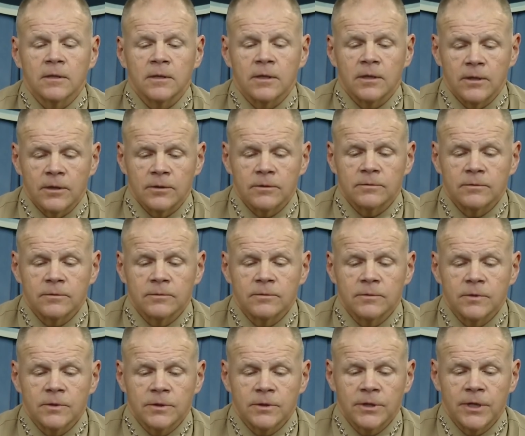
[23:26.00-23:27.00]
You know,
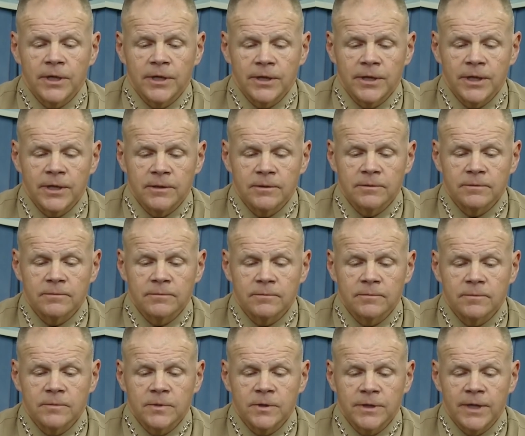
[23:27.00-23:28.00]
you
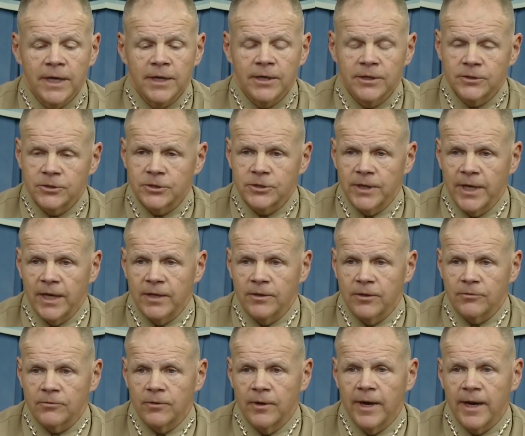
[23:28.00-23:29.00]
got to understand the
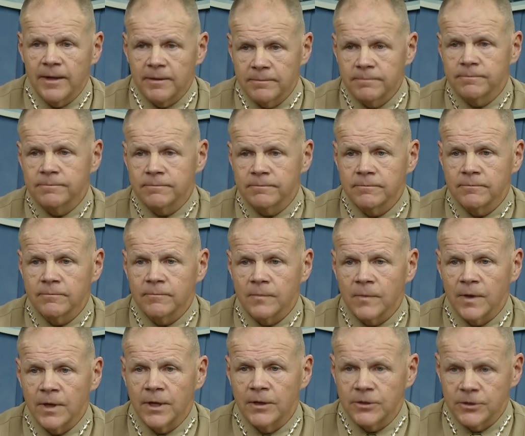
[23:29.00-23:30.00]
threat,
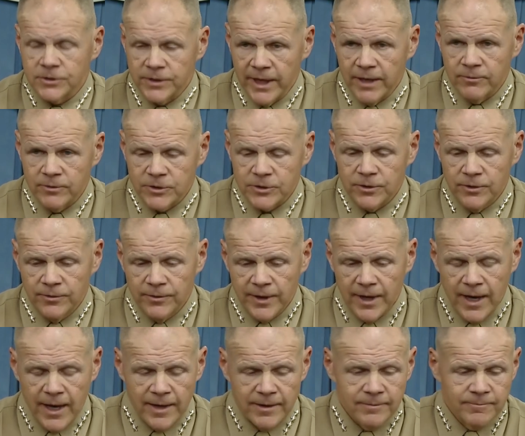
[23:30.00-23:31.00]
understand what's going
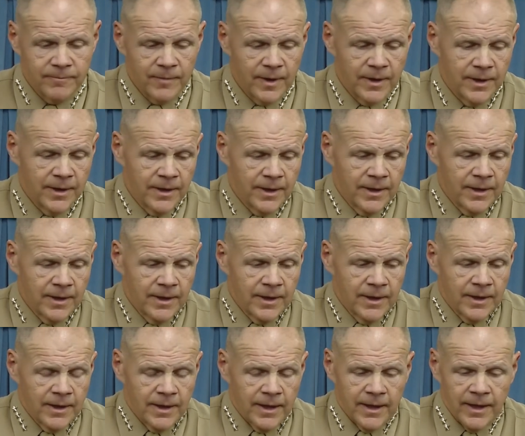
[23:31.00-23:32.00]
on.
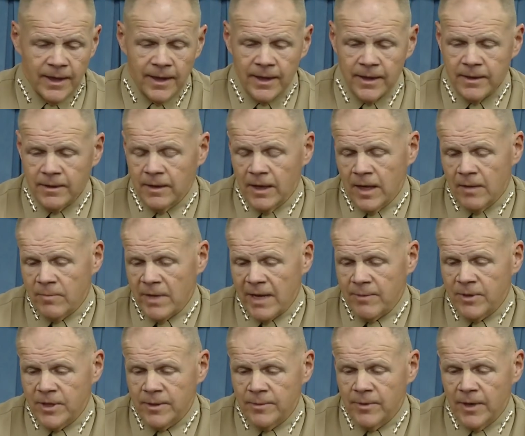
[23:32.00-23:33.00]
And
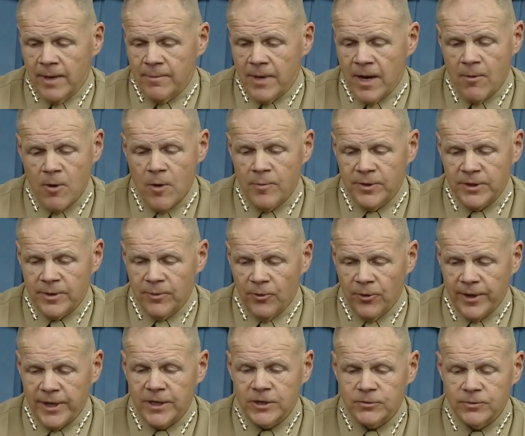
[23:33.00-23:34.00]
maybe I'm hoping the
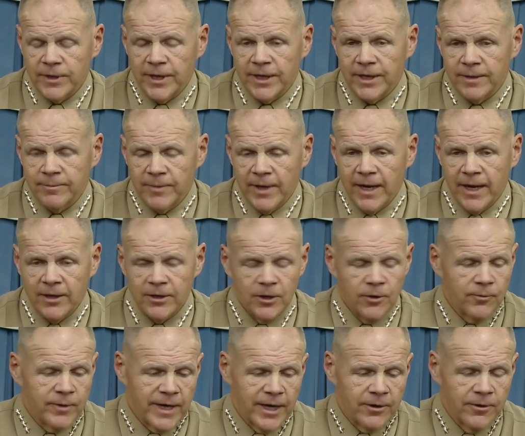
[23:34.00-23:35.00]
Marines, when I come down
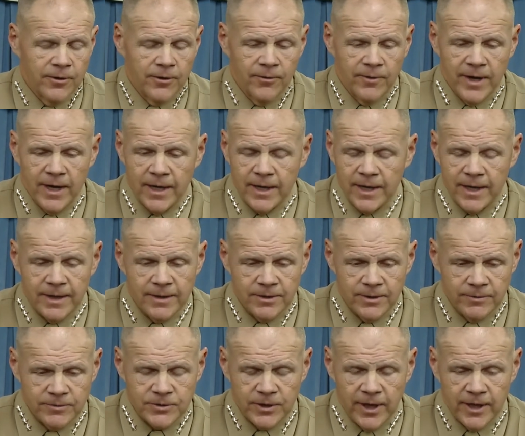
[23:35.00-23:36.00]
there, when I go around, I, you
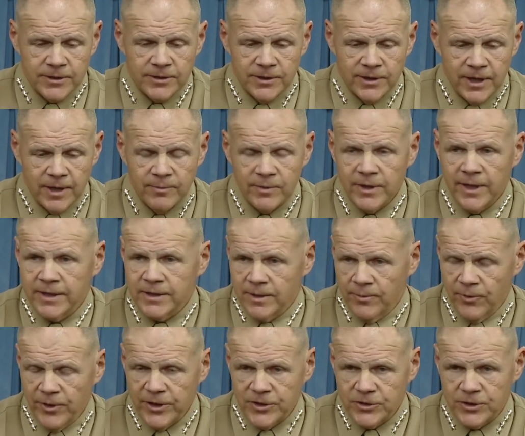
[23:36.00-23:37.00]
know, talk to them, and like the
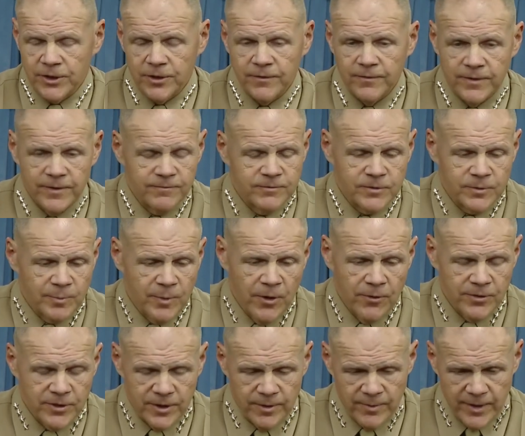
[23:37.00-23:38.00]
Marines here have
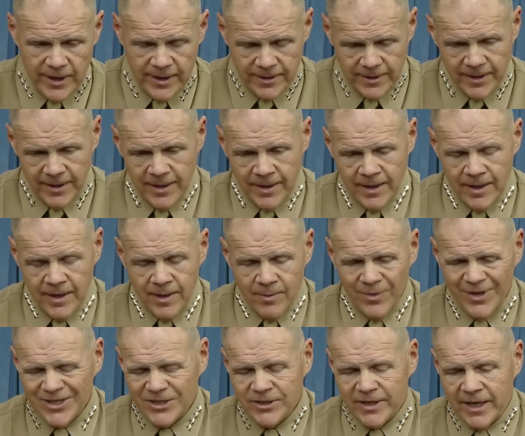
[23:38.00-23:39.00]
spoken to me.
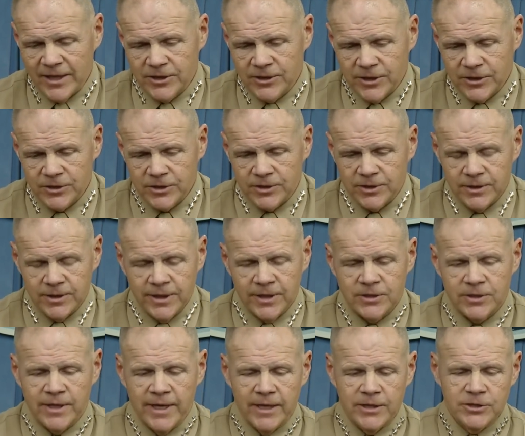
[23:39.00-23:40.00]
But it's not just
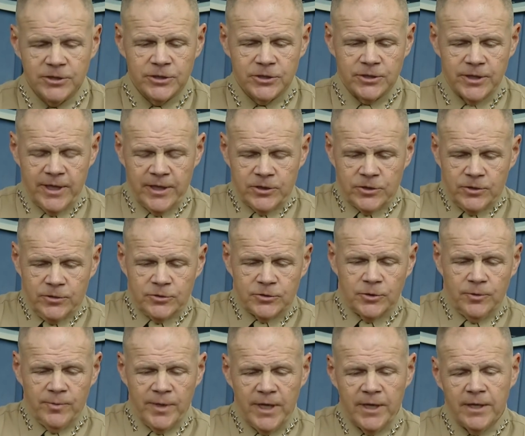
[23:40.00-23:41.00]
on
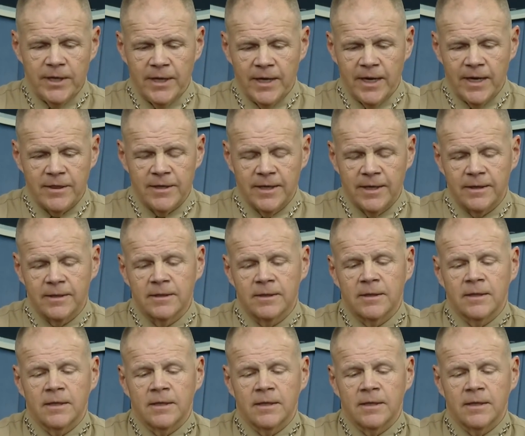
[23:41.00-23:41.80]
social media. I think